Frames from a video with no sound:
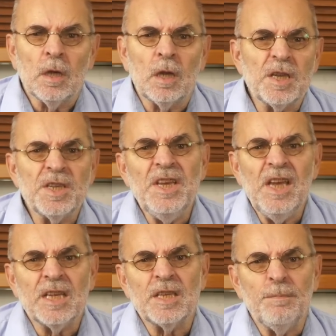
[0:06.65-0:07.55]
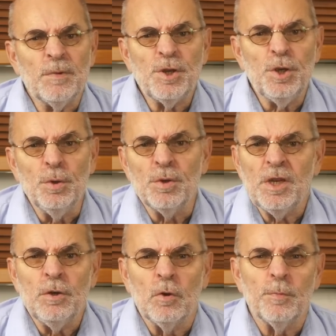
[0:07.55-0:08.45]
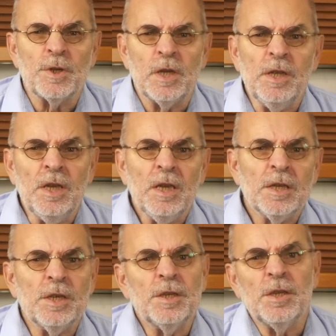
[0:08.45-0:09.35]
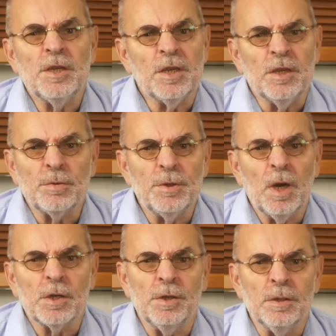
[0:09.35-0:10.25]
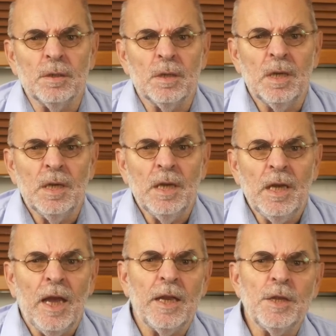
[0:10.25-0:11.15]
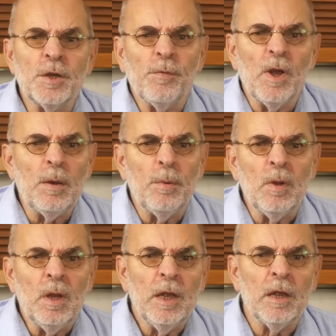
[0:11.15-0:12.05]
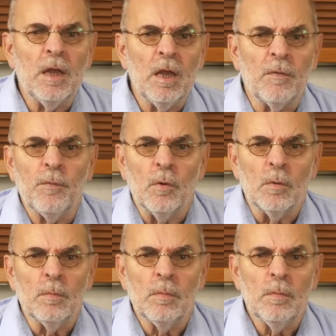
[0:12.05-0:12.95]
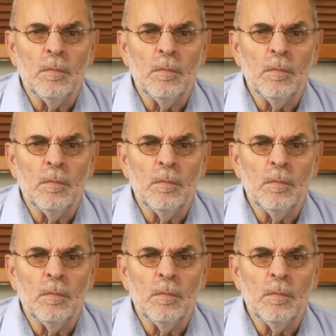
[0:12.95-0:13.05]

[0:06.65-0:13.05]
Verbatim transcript: Class D has matured enormously since its introduction and is available in kit form.